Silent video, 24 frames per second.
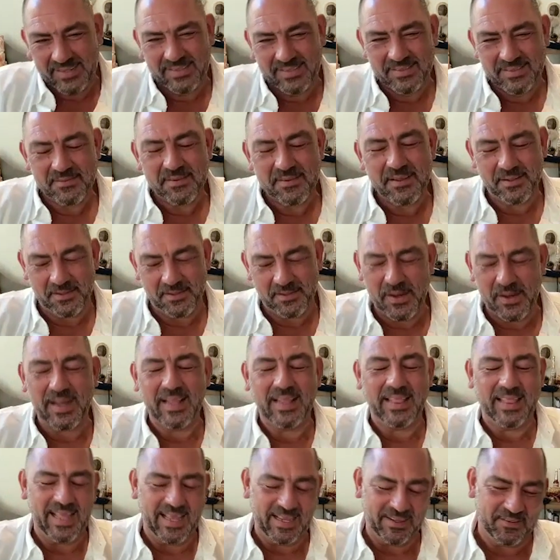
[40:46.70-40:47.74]
it. All right.
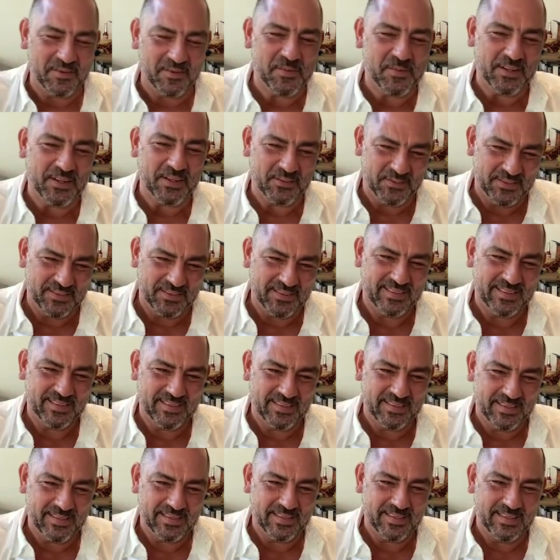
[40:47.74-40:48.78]
Aloha and
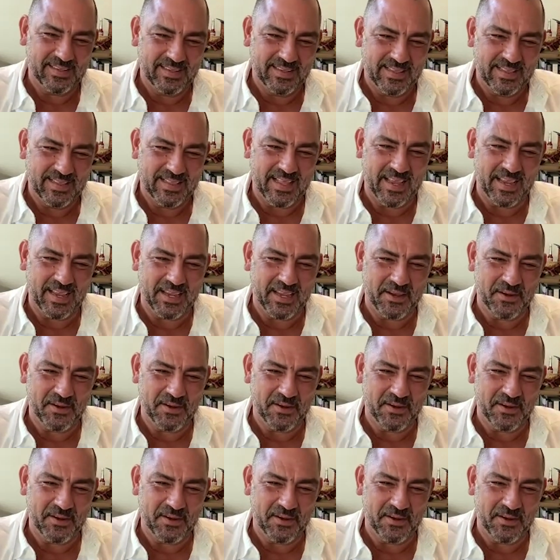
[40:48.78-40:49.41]
mahalo. Thanks.